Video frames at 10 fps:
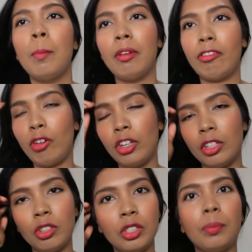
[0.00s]
Before it
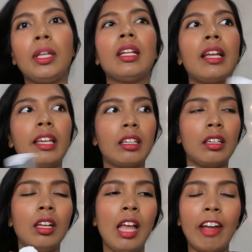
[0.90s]
used to be like,
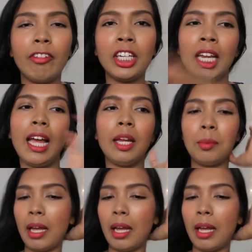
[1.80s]
every time